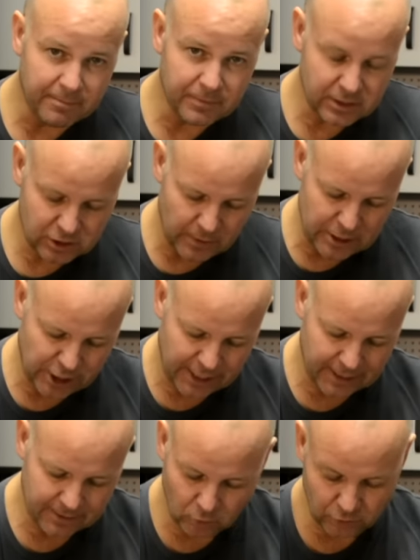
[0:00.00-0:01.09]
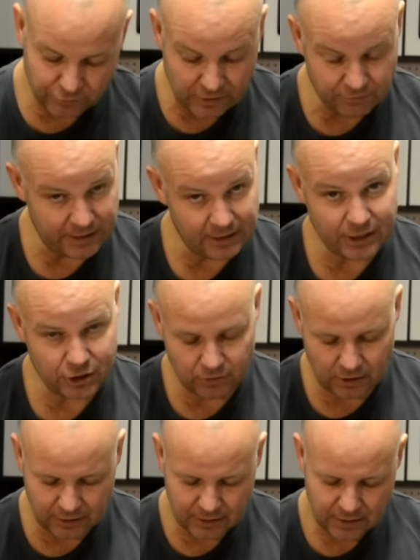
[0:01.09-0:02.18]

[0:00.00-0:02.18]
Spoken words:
This switch here, or the front ventilation rather,